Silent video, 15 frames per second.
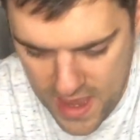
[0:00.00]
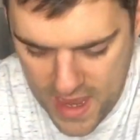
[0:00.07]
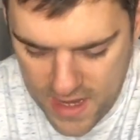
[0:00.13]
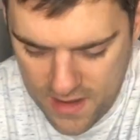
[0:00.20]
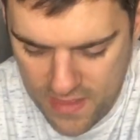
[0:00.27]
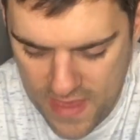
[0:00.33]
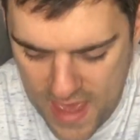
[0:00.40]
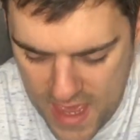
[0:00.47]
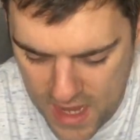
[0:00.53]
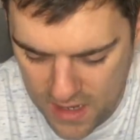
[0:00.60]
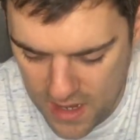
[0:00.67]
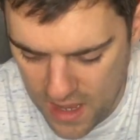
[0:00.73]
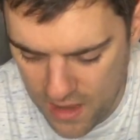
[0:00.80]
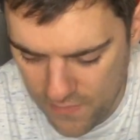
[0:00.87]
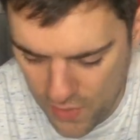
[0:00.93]
And then
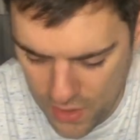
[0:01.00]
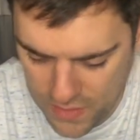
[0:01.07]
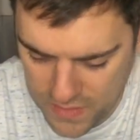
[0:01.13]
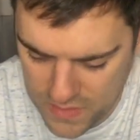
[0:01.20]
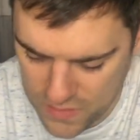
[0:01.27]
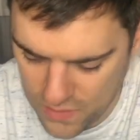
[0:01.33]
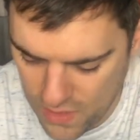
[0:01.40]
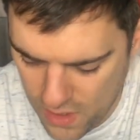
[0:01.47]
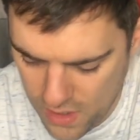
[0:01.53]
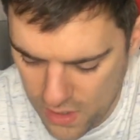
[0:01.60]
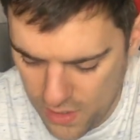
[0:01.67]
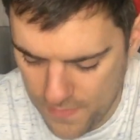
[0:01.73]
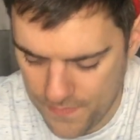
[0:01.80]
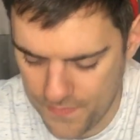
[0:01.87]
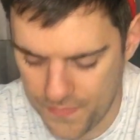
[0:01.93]
I've also
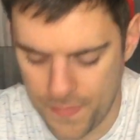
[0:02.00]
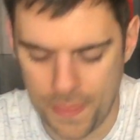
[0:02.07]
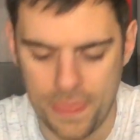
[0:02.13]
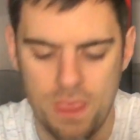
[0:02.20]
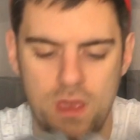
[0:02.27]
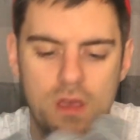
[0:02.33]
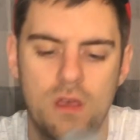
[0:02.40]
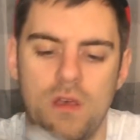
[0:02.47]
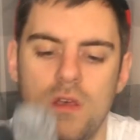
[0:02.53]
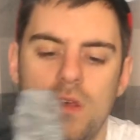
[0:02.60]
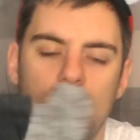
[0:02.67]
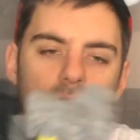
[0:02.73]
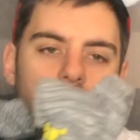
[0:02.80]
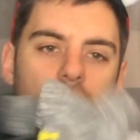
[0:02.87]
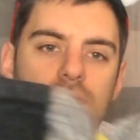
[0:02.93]
got
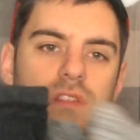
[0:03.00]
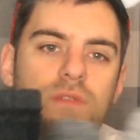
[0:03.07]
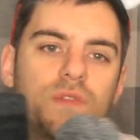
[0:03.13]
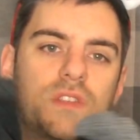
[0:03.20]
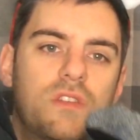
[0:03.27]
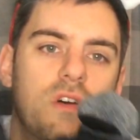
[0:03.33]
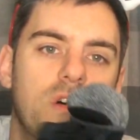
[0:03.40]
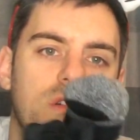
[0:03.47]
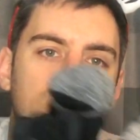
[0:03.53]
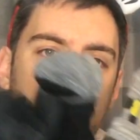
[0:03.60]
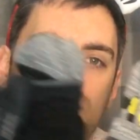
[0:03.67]
lots of socks.